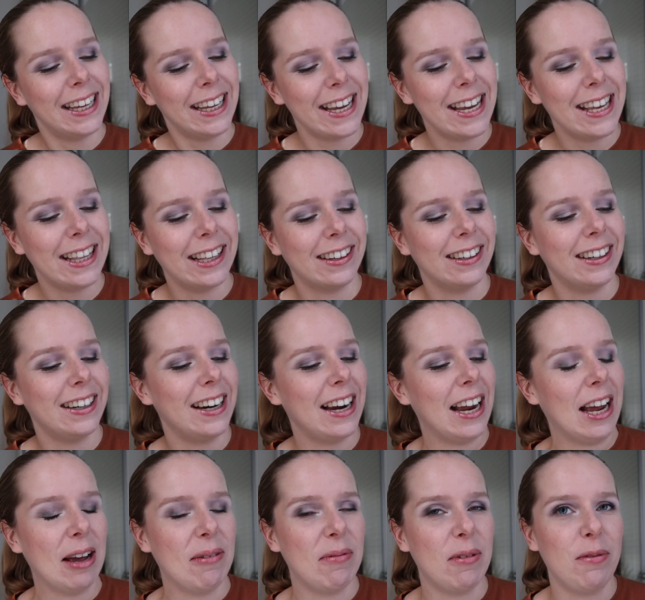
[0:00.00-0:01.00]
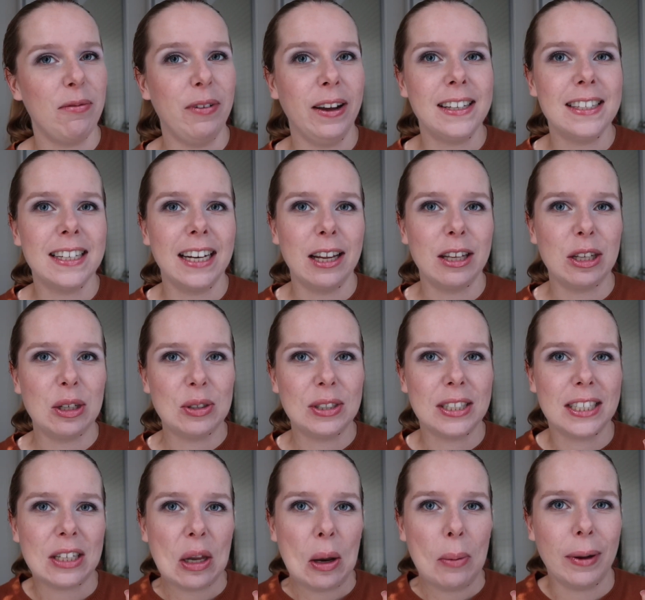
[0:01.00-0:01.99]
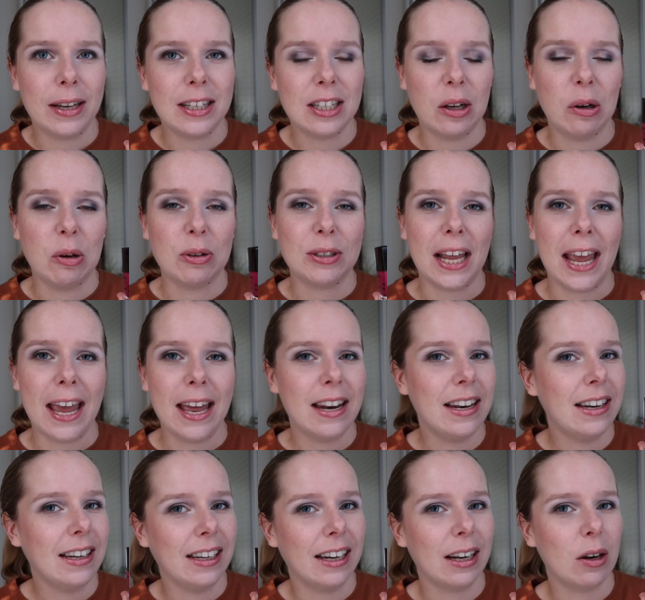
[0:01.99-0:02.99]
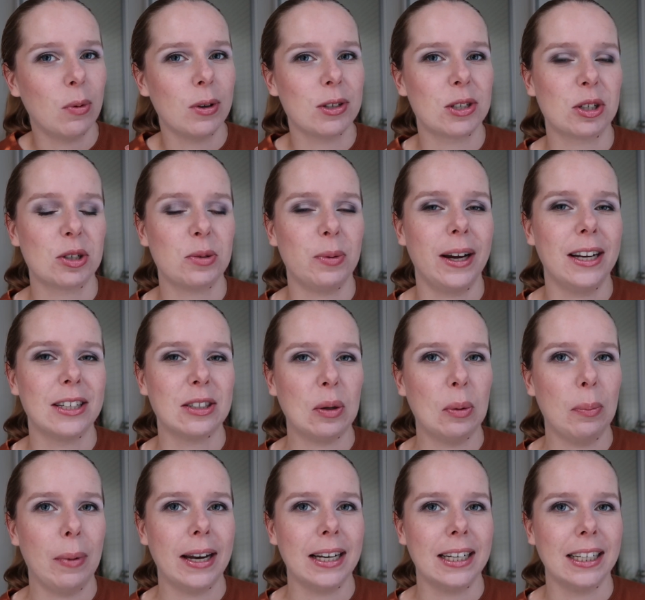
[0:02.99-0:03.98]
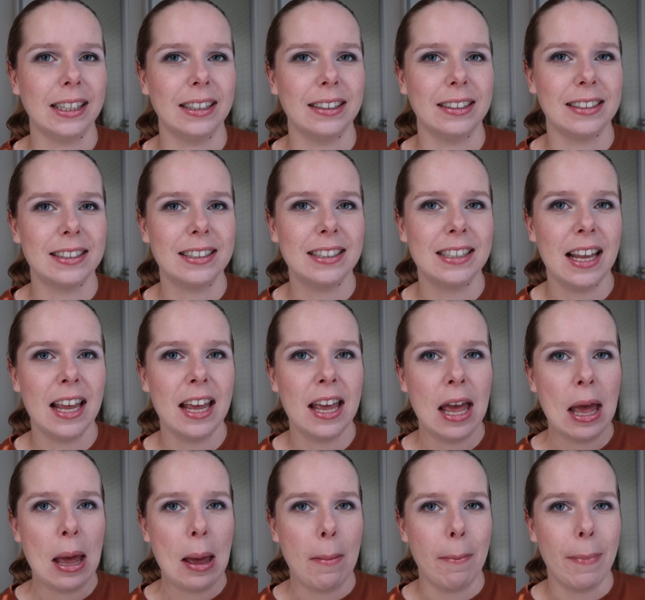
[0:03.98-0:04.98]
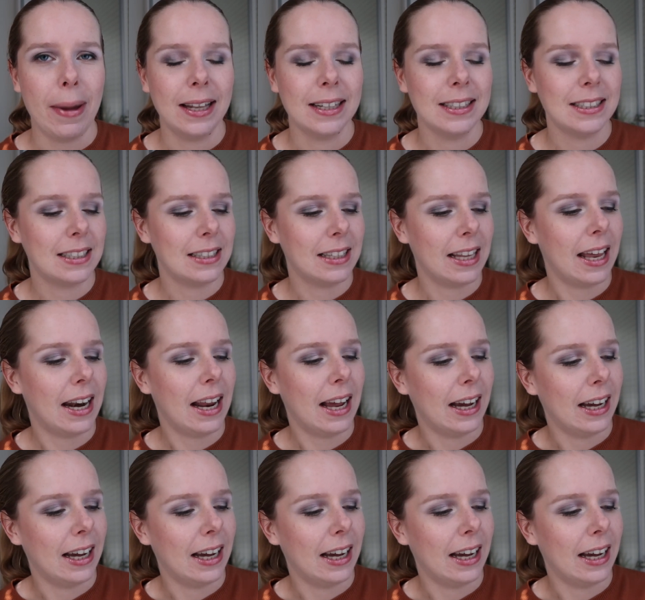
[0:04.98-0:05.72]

either, um, the fact that I used this on my toes and like once or twice on my nails meant that